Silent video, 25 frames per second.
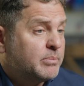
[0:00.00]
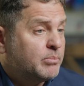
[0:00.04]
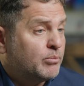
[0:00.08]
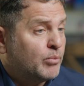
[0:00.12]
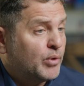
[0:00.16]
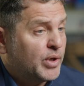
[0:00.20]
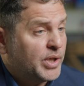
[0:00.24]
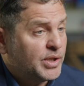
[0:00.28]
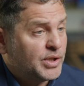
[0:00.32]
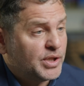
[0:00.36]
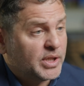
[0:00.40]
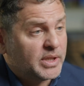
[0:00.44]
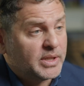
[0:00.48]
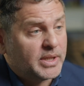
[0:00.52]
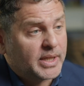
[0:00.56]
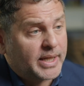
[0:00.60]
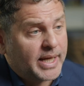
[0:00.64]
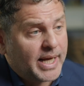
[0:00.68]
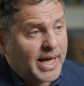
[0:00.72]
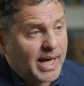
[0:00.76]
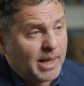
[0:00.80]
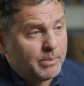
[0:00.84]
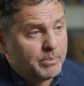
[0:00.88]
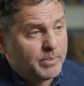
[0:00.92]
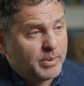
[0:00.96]
bridging the
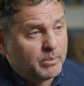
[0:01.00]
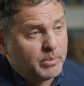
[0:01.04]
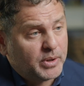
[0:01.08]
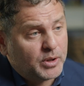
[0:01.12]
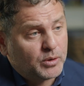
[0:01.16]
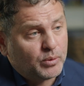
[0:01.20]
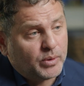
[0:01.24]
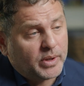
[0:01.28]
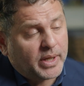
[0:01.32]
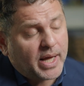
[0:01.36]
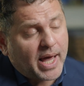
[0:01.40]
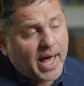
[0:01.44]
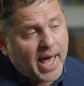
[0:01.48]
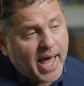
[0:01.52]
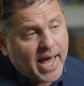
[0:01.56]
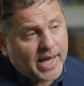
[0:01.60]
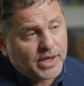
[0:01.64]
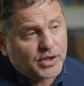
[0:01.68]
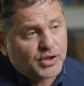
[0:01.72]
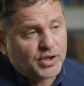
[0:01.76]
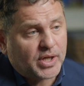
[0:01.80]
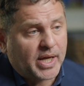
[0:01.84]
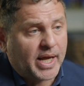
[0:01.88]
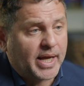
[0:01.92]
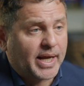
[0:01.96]
gap between
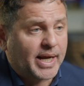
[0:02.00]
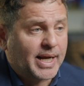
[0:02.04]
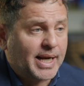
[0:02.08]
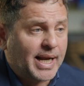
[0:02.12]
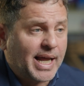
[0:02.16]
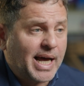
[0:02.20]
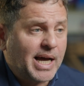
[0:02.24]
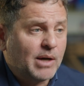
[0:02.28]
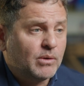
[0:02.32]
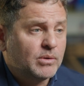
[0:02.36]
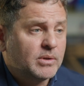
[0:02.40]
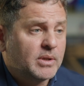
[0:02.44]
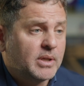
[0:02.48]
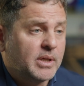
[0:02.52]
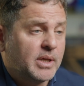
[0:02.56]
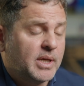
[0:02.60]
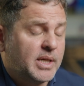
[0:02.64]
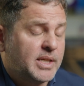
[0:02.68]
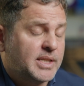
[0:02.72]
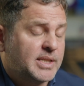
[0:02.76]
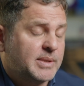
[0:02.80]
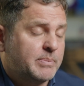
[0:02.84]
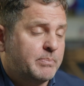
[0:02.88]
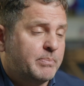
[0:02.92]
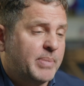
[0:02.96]
edge and cloud
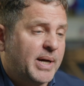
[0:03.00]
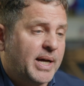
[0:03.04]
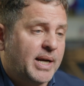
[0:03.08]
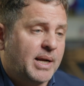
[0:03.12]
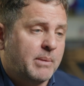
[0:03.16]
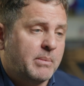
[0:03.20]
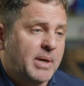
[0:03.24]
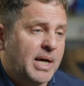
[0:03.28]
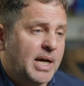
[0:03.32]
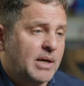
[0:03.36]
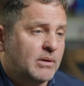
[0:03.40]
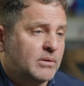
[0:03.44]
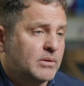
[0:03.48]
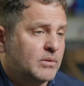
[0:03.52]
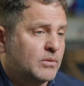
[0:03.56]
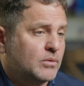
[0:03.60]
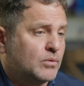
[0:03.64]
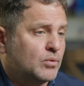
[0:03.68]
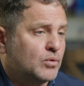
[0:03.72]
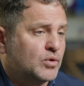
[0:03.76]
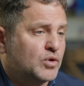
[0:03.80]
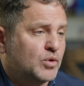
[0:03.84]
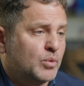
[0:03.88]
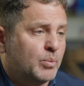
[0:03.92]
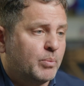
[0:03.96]
is paramount
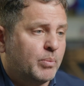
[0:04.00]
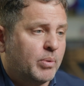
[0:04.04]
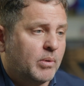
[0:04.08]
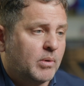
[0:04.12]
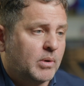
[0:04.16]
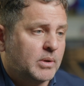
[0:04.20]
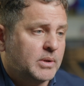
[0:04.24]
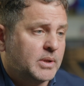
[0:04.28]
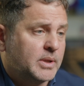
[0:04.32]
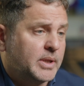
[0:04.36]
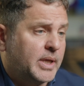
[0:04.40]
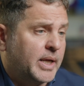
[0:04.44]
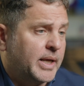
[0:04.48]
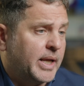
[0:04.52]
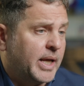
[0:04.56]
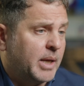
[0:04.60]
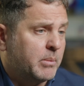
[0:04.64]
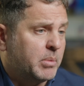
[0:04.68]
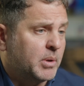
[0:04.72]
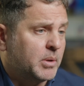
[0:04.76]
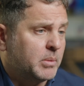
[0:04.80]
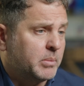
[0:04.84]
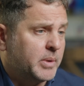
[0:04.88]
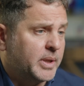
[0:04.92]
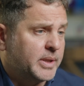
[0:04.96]
to support the
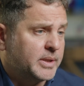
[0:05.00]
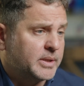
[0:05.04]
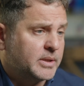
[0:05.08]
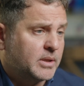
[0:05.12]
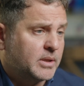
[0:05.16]
enablement